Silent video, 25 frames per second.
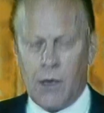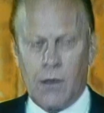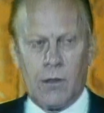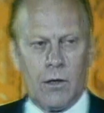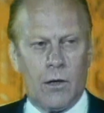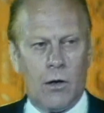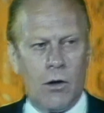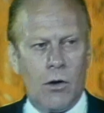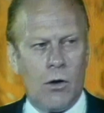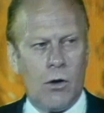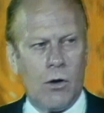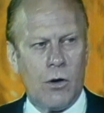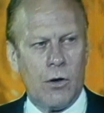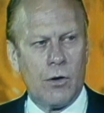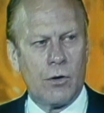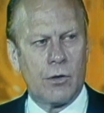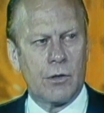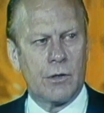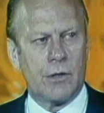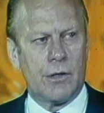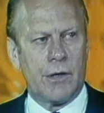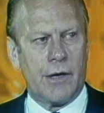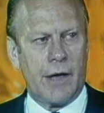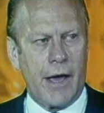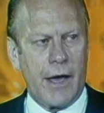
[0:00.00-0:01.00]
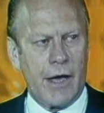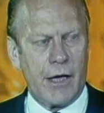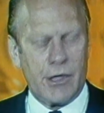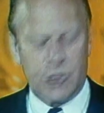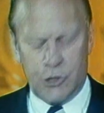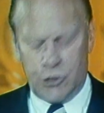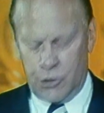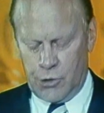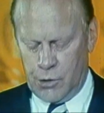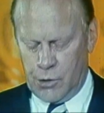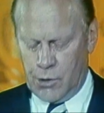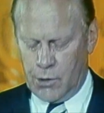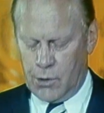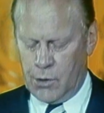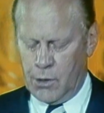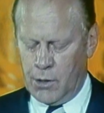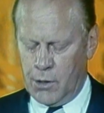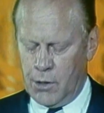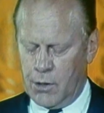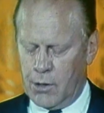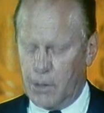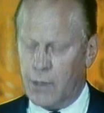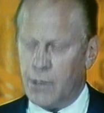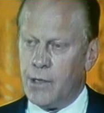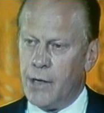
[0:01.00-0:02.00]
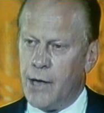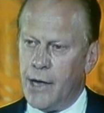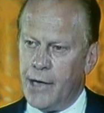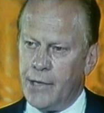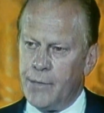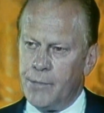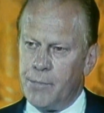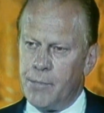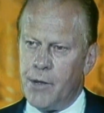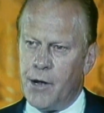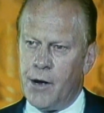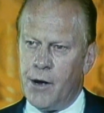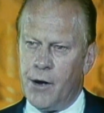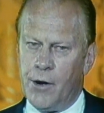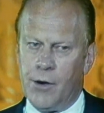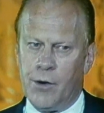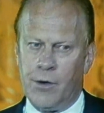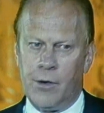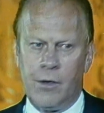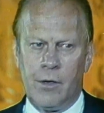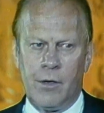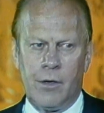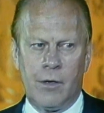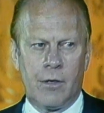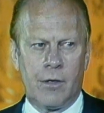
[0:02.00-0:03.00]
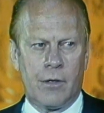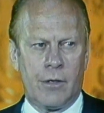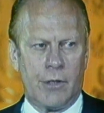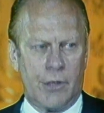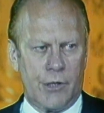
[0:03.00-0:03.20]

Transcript: our long national nightmare